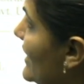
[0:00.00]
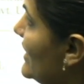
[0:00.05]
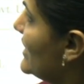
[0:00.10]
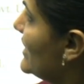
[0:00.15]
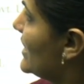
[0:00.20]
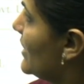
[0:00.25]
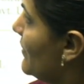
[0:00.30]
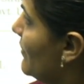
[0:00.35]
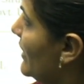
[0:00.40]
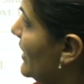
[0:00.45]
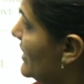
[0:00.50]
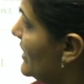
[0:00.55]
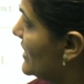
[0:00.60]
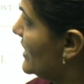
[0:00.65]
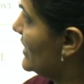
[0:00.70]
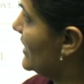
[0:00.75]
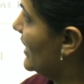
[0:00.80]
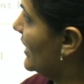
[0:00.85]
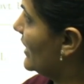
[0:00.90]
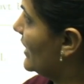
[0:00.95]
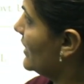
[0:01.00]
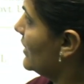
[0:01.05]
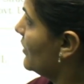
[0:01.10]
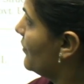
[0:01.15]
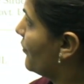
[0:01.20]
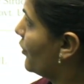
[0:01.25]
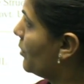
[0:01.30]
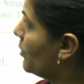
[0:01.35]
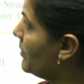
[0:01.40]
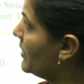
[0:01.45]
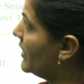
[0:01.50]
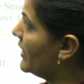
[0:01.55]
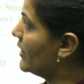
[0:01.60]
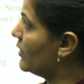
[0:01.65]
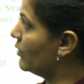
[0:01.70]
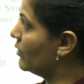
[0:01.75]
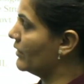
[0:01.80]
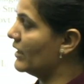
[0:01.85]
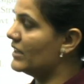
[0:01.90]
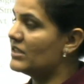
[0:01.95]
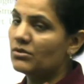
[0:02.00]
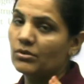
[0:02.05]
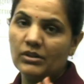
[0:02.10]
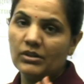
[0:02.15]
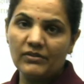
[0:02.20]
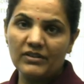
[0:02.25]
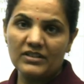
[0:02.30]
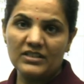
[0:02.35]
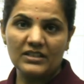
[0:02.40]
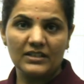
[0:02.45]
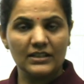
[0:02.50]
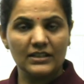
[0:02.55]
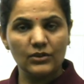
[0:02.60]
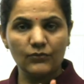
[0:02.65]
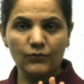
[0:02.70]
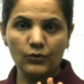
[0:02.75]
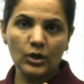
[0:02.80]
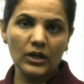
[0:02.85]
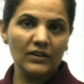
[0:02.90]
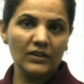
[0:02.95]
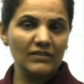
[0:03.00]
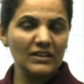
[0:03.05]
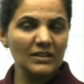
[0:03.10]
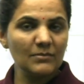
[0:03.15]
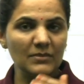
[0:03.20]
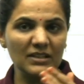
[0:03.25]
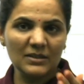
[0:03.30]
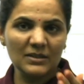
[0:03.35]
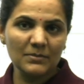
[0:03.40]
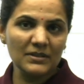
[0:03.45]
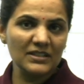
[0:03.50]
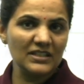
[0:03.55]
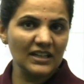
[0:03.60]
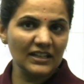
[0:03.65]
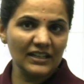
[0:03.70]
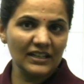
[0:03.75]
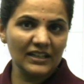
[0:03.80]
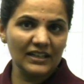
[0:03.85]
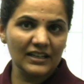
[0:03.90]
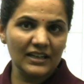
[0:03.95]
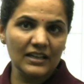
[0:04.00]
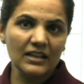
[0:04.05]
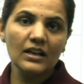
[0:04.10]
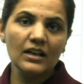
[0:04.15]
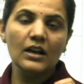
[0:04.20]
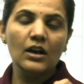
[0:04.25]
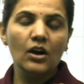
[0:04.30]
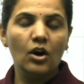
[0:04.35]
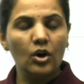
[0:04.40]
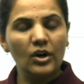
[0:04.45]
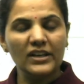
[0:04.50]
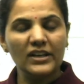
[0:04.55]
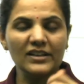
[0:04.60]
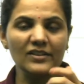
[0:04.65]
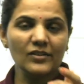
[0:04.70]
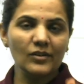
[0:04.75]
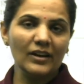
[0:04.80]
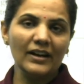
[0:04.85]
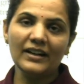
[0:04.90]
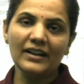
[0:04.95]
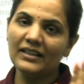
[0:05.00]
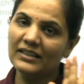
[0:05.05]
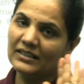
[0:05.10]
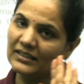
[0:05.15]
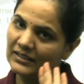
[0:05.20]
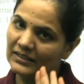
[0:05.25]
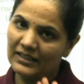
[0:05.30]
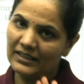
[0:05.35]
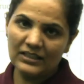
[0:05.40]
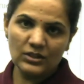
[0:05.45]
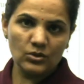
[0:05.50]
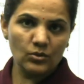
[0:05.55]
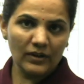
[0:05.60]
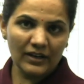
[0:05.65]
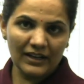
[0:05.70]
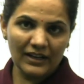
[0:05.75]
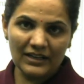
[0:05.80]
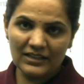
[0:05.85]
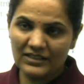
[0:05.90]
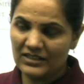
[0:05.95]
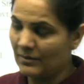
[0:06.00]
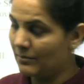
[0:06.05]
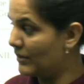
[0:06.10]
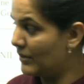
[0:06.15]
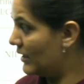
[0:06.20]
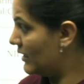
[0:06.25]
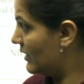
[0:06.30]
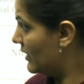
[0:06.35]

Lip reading: civil engineering from a recognized university. If you are having BTech degree or equivalent, then you are eligible.